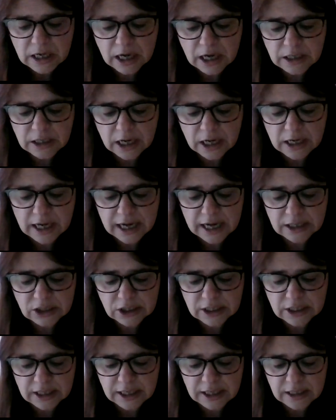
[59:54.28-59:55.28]
And
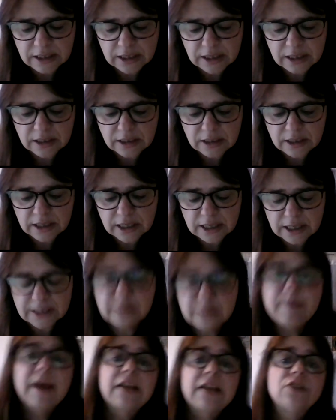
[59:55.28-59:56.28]
actually, the
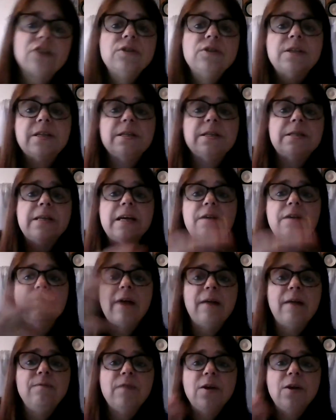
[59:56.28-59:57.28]
inspectorates that sit
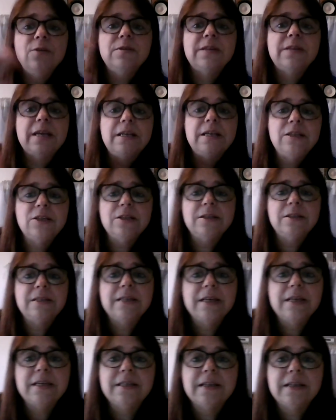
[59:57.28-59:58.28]
around those
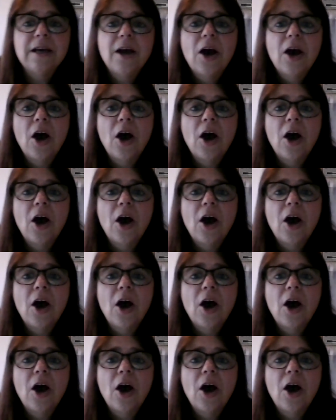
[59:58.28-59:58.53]
agencies